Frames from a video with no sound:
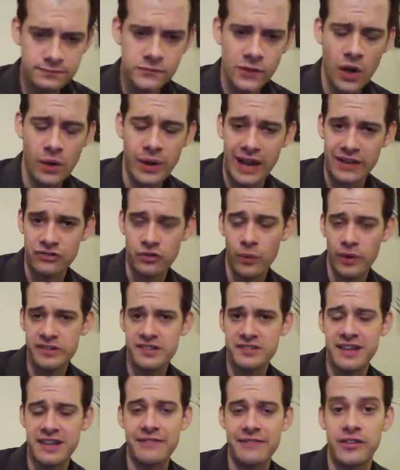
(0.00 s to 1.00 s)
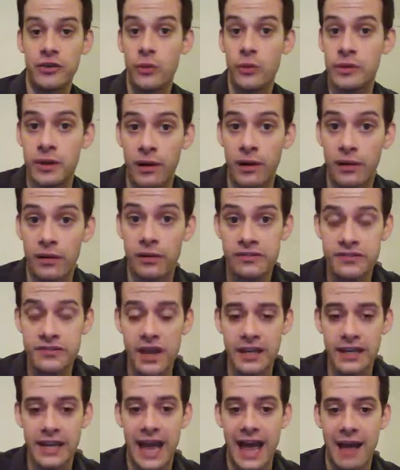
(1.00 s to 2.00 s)
Okay, so what does this have to do with our
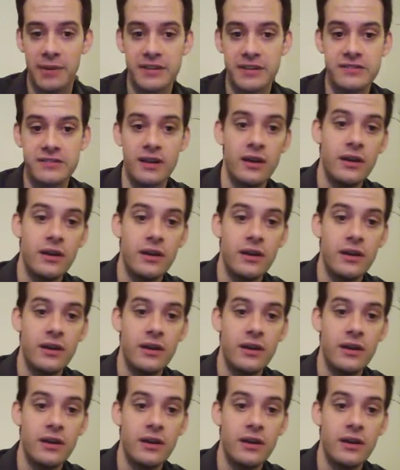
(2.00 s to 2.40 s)
study habits?